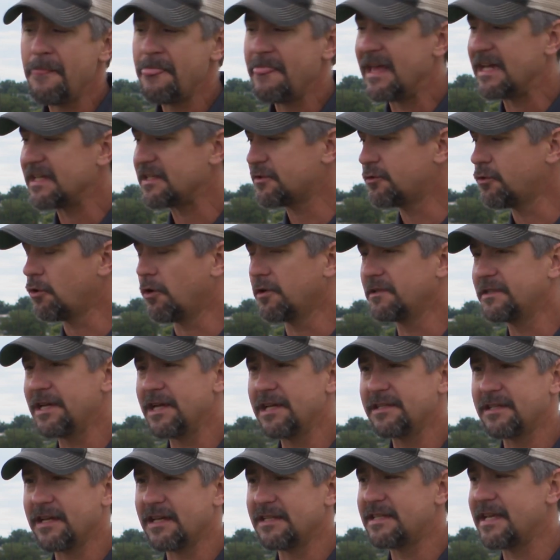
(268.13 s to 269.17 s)
That soil
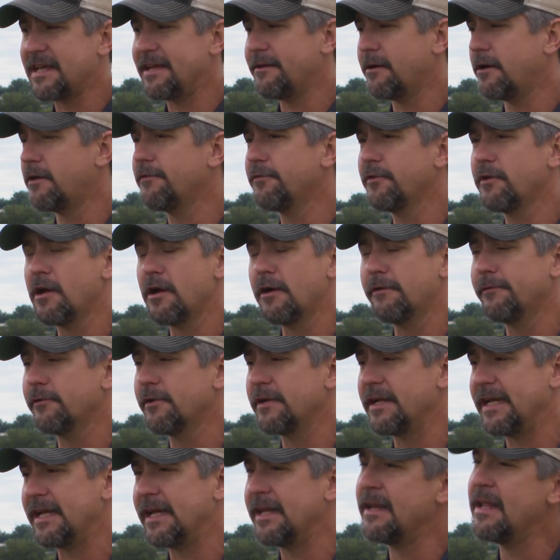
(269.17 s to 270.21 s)
test, I said over and over
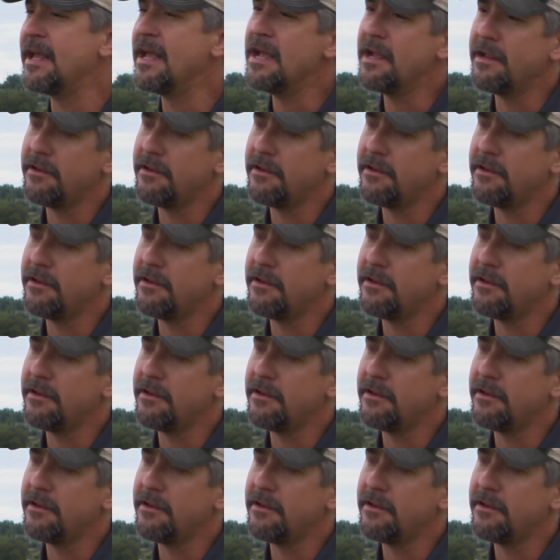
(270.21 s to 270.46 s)
again,